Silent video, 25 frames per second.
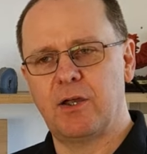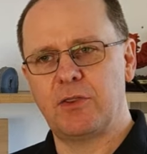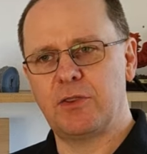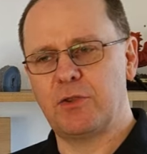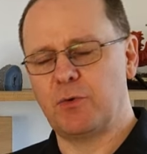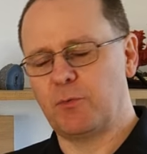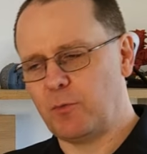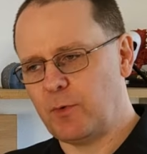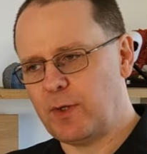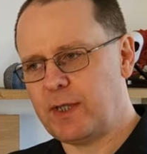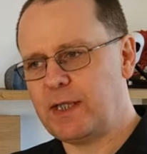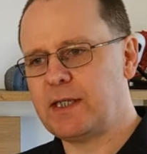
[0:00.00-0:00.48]

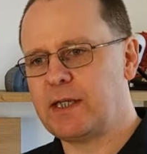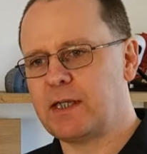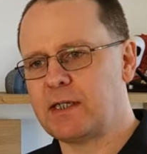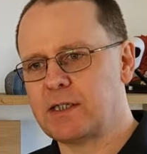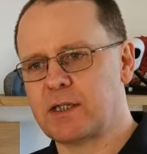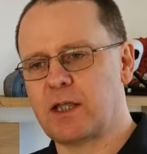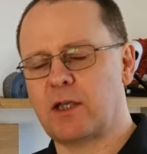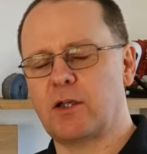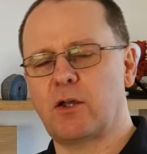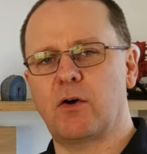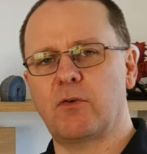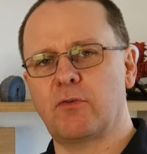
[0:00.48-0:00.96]
the
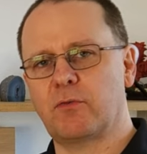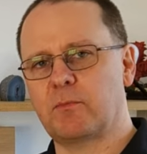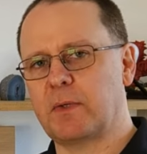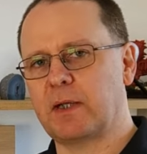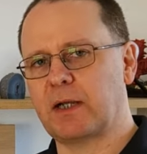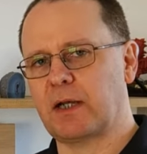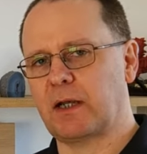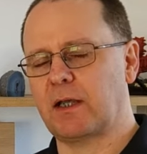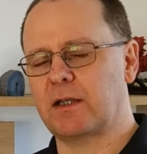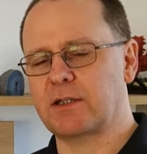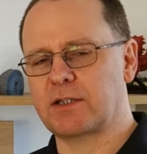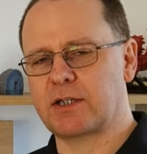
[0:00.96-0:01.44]
readings I got from
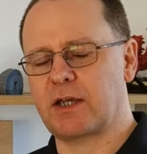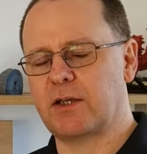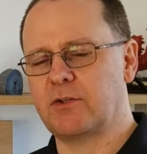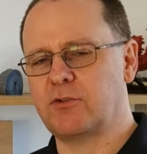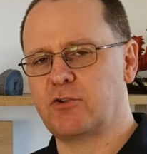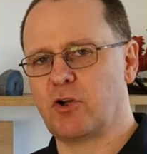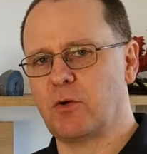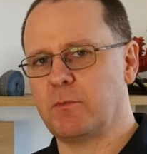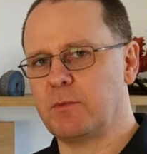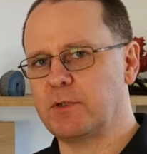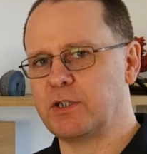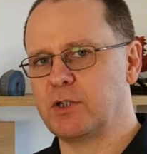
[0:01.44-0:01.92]
my glass
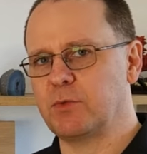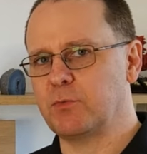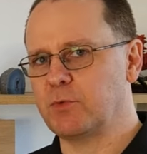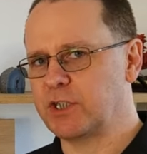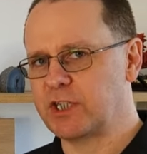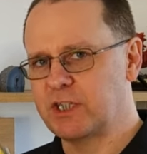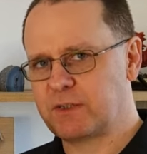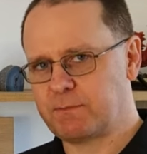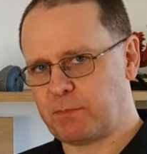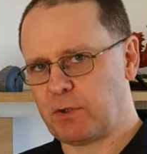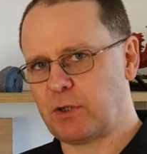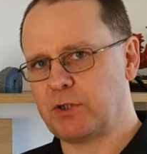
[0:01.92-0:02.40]
hydrometer were
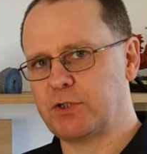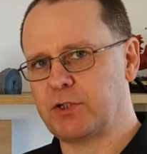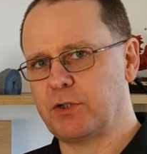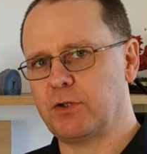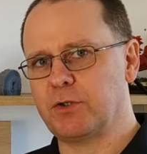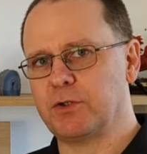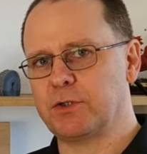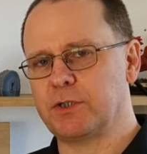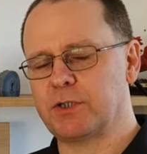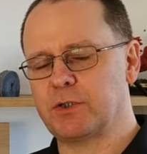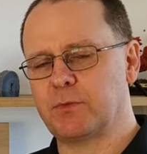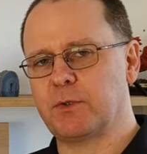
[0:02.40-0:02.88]
spot
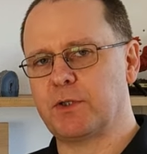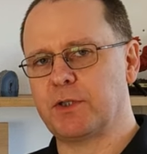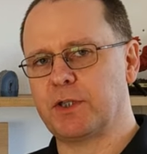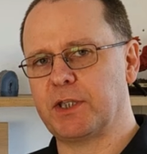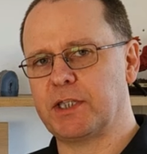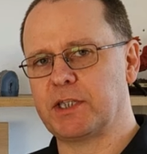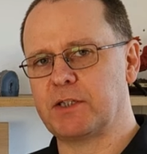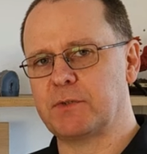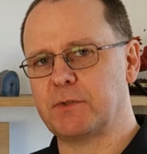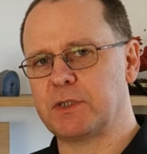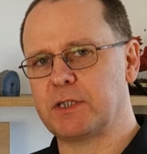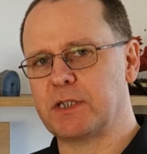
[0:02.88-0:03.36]
on to what
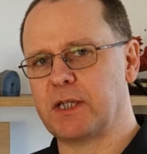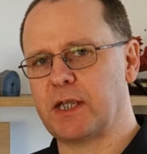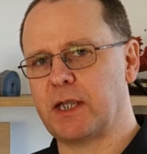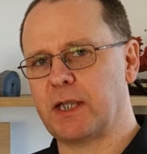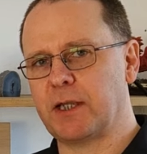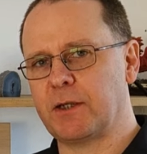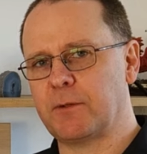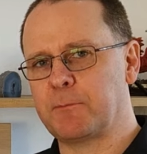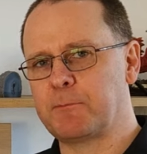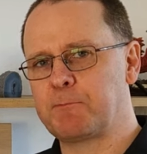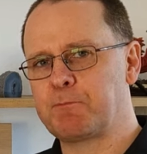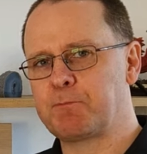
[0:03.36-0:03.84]
this was
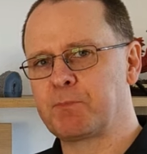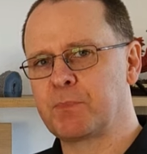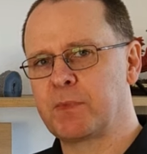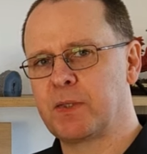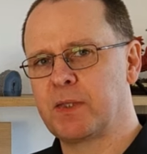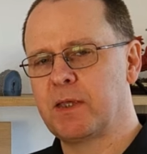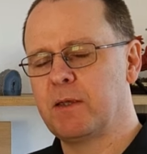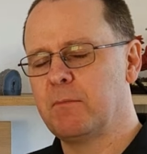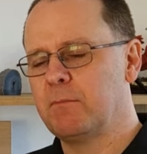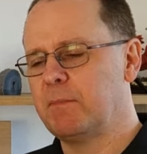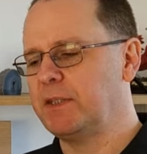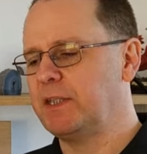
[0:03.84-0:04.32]
saying.
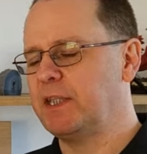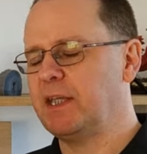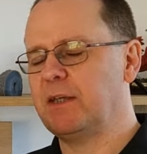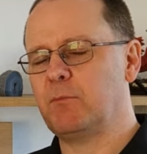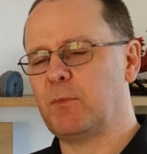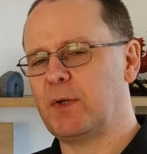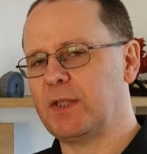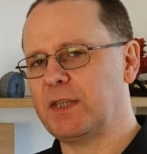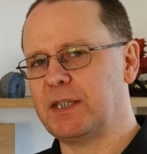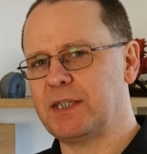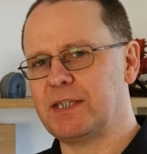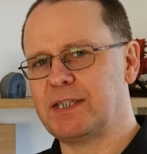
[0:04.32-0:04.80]
But
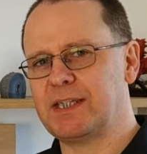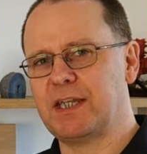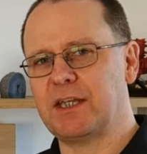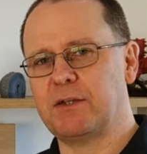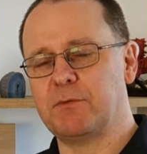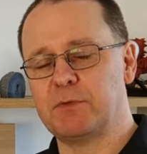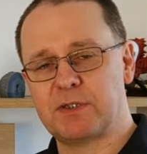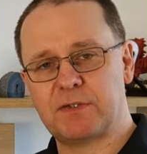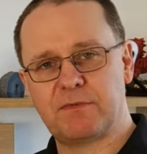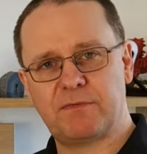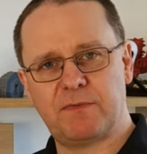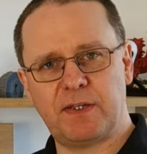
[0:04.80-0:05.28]
then when they said
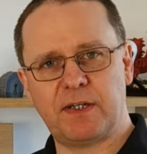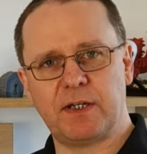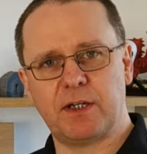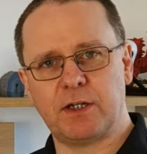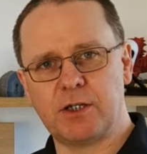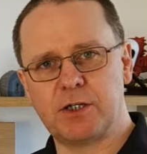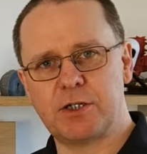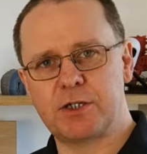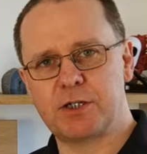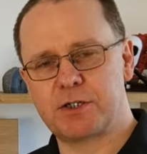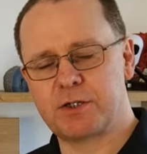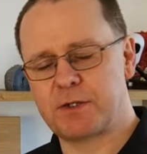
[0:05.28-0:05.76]
it was
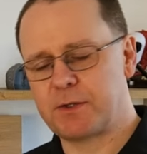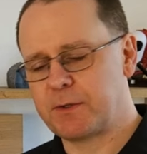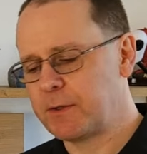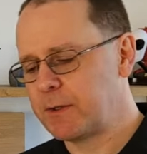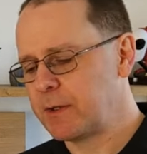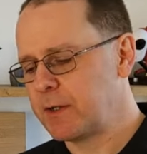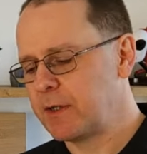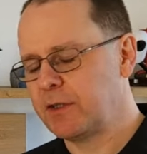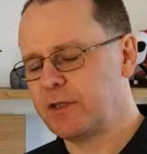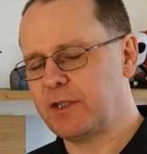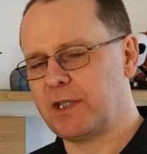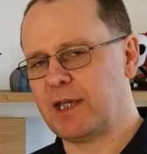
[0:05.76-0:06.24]
finished,
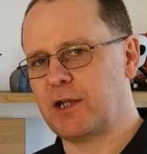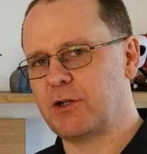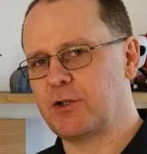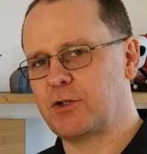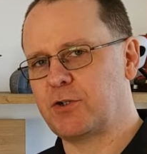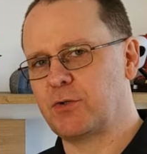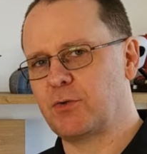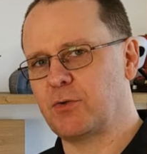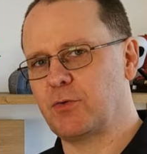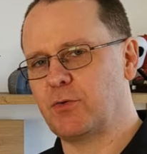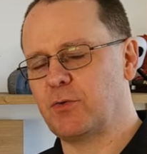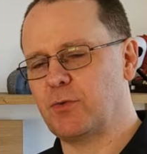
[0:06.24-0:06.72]
the
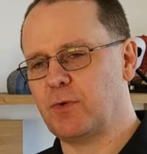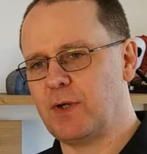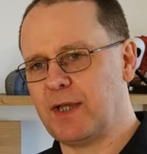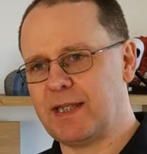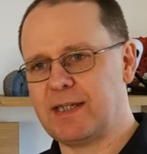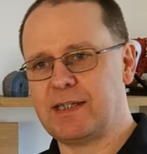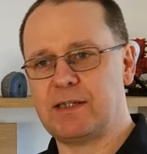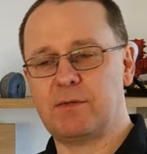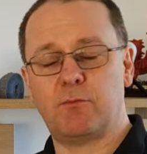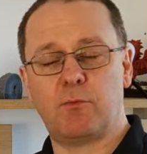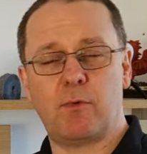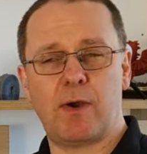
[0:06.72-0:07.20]
actual
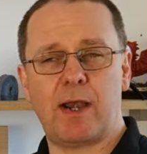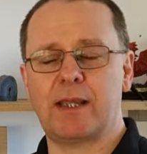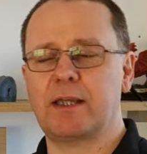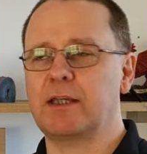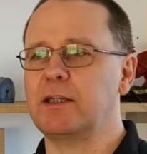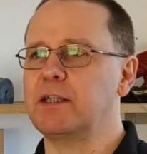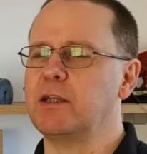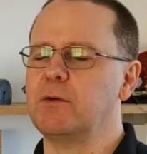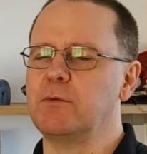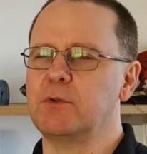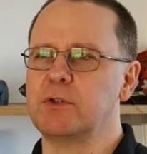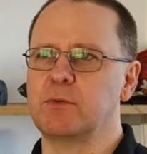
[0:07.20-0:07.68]
it
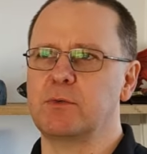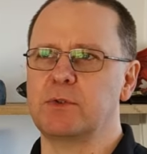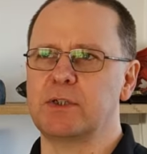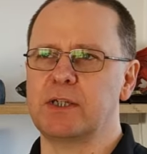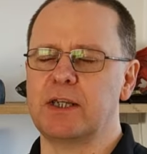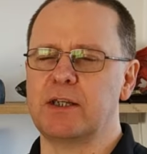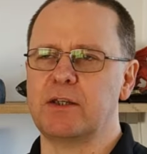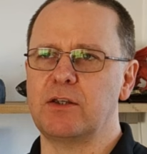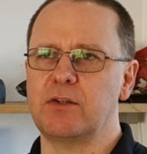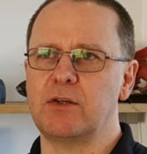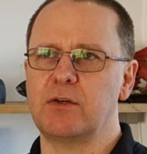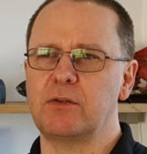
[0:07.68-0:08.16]
reckoned it was was
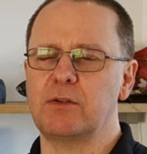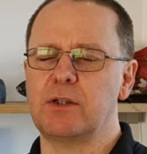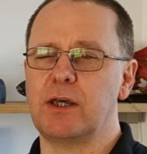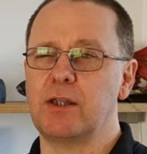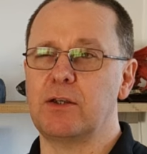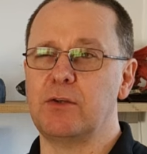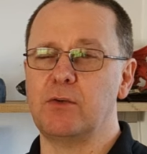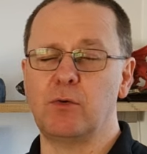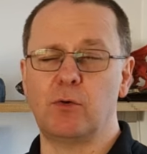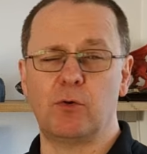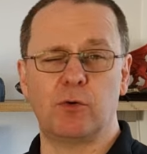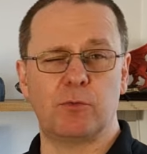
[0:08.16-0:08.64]
it not,
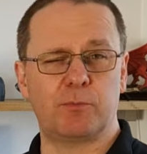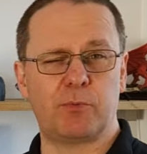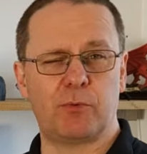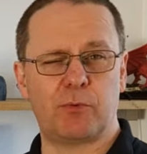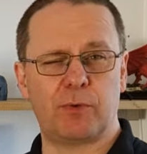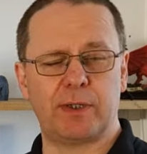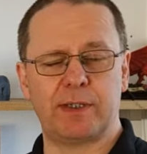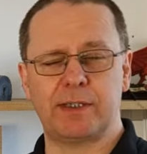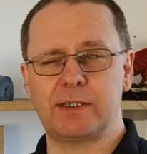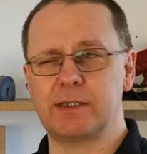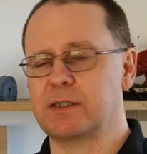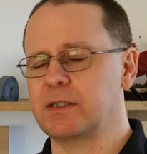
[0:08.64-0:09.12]
uh,
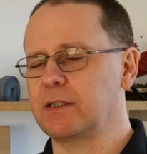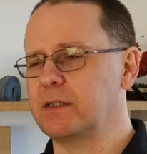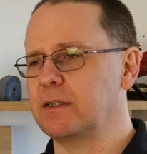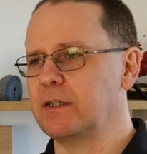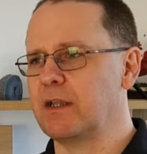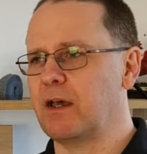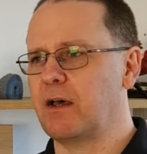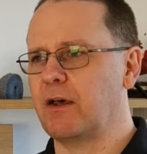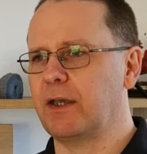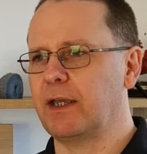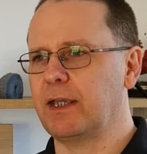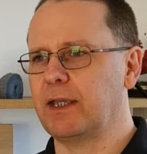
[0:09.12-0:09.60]
point
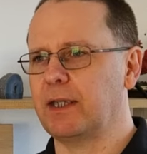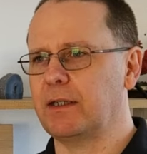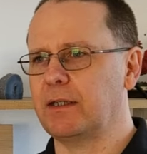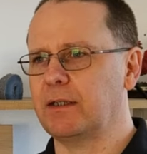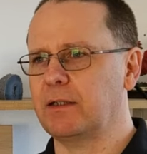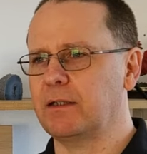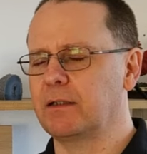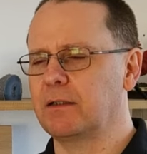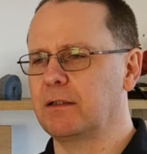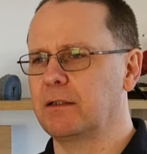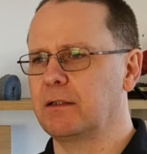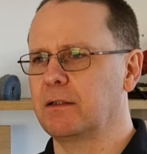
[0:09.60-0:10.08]

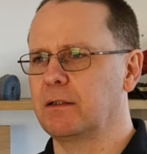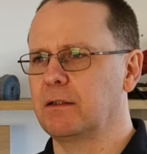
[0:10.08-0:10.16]
nine,